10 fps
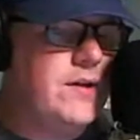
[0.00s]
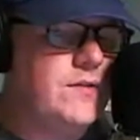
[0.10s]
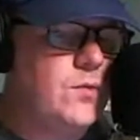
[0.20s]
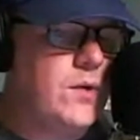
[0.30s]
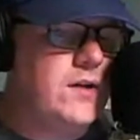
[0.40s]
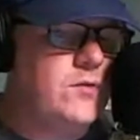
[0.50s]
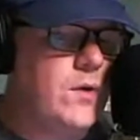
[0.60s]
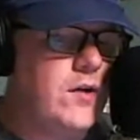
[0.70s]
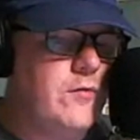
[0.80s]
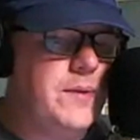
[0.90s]
and
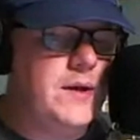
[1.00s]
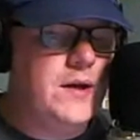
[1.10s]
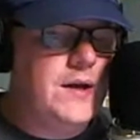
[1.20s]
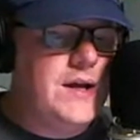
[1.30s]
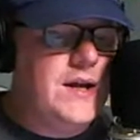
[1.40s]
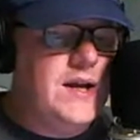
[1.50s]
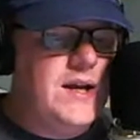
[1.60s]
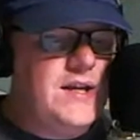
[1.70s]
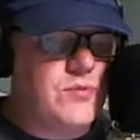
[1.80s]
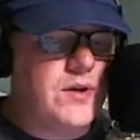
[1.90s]
2012, but
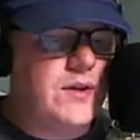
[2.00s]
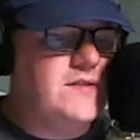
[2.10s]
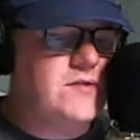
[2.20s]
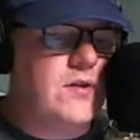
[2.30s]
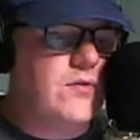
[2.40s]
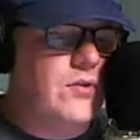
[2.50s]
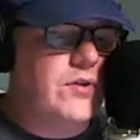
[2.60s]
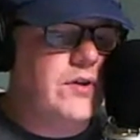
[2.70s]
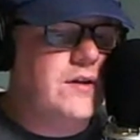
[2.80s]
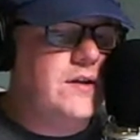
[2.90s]
he's really
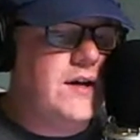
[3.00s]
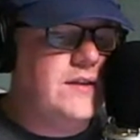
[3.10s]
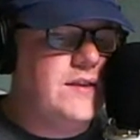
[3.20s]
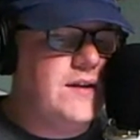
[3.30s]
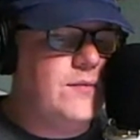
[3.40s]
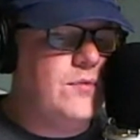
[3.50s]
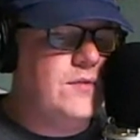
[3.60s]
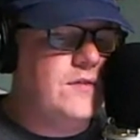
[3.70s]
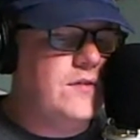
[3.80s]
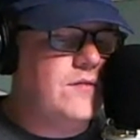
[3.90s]
struggled, and I think it
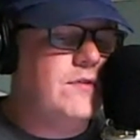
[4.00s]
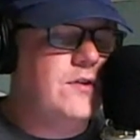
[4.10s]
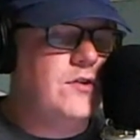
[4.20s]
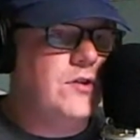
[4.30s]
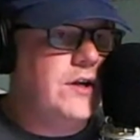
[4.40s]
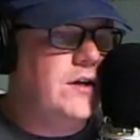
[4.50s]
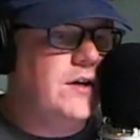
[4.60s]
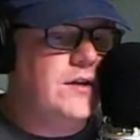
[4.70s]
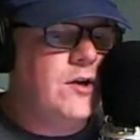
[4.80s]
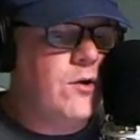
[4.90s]
was clear
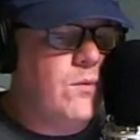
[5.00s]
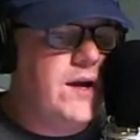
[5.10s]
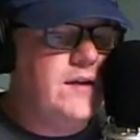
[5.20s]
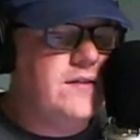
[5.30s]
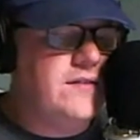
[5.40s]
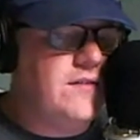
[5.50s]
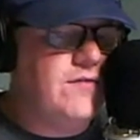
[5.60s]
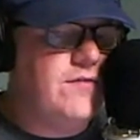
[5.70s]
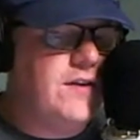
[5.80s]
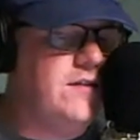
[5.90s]
in no way does he
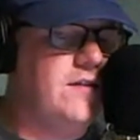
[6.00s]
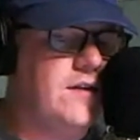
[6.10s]
fit into the